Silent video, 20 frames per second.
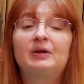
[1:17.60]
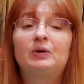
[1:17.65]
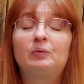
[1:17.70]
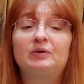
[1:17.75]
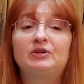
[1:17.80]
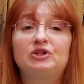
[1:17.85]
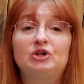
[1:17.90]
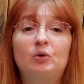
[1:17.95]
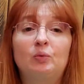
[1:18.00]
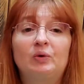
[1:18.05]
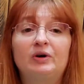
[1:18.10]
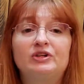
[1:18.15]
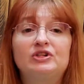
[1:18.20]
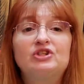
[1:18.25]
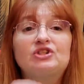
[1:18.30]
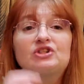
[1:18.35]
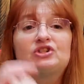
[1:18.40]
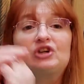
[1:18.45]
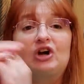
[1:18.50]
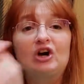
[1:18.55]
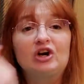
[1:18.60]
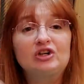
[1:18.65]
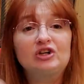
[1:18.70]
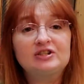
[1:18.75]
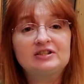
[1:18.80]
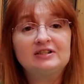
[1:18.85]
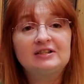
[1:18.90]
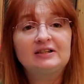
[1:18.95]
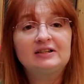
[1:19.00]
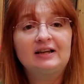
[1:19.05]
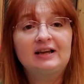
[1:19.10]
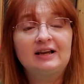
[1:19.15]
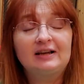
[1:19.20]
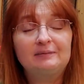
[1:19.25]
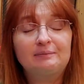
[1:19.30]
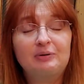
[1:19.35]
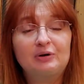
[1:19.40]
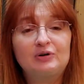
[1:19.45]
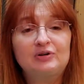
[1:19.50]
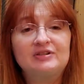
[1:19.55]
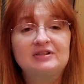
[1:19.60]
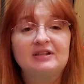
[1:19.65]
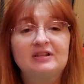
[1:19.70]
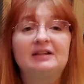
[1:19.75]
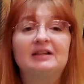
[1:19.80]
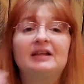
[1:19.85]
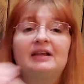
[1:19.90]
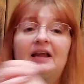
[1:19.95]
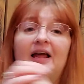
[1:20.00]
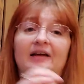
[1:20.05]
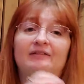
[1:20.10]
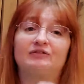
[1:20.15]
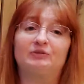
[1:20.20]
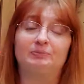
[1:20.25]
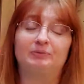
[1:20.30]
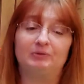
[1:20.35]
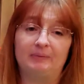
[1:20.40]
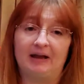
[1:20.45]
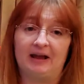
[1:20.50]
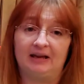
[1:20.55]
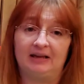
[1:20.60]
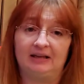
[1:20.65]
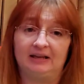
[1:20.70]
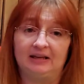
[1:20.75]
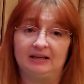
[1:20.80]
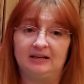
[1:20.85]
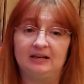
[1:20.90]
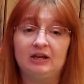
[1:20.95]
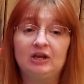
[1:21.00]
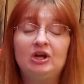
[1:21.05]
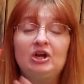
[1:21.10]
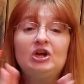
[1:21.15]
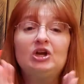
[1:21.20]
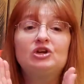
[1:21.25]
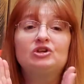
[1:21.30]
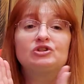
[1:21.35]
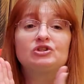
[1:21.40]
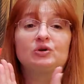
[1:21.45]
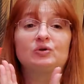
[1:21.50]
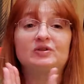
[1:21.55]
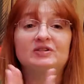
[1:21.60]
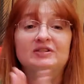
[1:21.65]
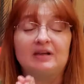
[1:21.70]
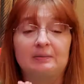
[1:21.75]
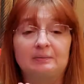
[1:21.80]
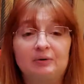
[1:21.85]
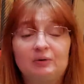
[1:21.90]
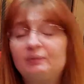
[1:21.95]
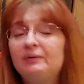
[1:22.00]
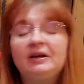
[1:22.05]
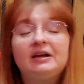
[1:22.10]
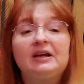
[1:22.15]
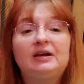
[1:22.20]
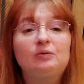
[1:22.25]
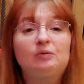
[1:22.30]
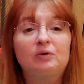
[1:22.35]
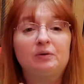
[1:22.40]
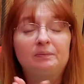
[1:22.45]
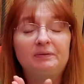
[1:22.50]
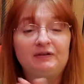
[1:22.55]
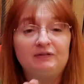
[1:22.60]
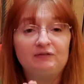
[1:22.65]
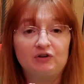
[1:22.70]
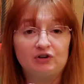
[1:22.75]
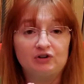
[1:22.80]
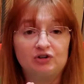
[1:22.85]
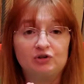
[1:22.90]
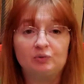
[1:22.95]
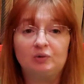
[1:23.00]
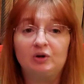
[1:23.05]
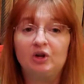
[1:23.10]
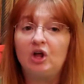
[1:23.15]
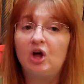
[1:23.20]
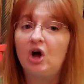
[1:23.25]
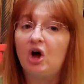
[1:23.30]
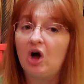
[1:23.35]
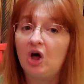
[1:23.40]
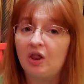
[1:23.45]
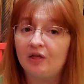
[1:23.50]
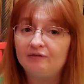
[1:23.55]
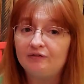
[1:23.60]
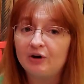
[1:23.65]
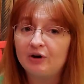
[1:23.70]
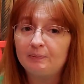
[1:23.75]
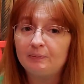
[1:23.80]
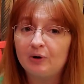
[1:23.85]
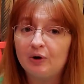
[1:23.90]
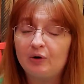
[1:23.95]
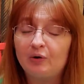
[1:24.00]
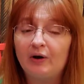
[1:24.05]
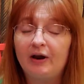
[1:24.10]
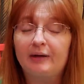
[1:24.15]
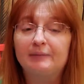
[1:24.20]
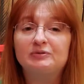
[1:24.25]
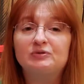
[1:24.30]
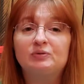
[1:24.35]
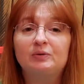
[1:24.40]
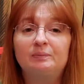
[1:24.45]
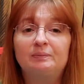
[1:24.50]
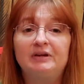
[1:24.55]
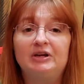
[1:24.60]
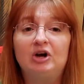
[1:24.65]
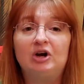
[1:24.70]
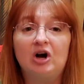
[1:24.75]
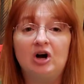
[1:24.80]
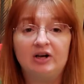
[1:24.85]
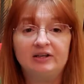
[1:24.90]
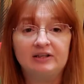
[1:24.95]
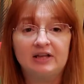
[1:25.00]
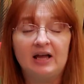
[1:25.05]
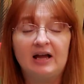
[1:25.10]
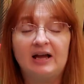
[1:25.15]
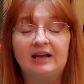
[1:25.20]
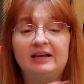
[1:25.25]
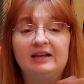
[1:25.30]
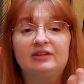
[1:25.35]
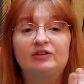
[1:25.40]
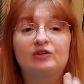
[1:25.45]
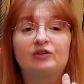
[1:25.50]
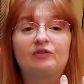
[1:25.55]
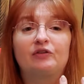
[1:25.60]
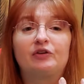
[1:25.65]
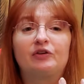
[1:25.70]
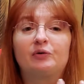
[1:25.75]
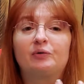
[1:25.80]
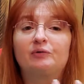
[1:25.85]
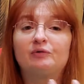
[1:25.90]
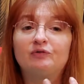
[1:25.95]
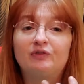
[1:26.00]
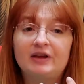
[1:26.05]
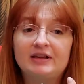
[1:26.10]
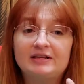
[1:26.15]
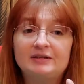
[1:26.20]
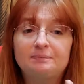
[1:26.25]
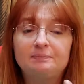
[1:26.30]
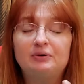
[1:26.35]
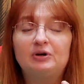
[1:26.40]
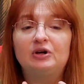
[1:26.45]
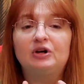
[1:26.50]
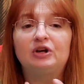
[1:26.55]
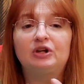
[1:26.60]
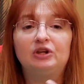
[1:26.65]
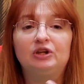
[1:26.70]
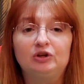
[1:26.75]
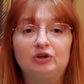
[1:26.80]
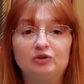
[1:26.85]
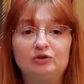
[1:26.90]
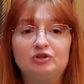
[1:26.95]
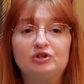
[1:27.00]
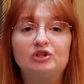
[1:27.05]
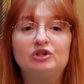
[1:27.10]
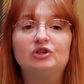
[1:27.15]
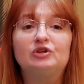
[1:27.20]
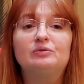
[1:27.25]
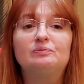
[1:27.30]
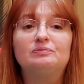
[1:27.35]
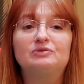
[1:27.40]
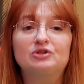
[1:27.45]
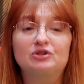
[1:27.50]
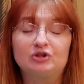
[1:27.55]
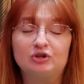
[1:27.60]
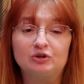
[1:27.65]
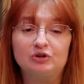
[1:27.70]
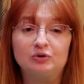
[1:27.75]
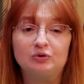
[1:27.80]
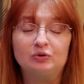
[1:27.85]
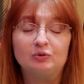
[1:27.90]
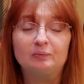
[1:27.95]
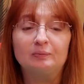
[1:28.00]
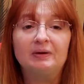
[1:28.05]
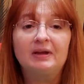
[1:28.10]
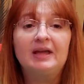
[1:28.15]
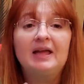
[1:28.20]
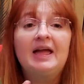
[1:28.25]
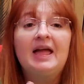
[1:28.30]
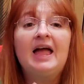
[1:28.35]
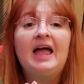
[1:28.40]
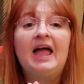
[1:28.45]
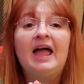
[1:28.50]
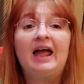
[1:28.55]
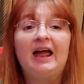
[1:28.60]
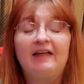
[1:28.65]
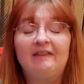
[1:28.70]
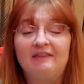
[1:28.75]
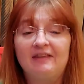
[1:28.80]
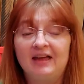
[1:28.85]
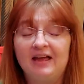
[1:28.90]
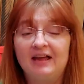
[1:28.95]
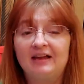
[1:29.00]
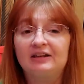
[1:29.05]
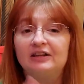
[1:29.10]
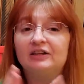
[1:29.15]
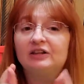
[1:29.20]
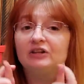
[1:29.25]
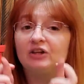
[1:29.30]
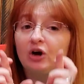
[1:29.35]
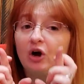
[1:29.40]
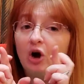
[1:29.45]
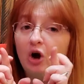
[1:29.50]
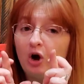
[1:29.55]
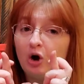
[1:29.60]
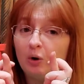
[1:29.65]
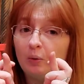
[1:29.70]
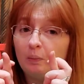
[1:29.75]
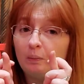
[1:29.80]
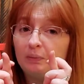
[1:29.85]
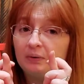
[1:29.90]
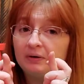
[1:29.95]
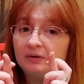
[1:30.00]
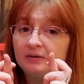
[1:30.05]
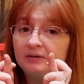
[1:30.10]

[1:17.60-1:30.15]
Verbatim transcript: We don't want to start in person and then have to pull back again. So summer reading will be virtual. All of our programs will be online, either through Facebook, YouTube, Zoom, and then the hope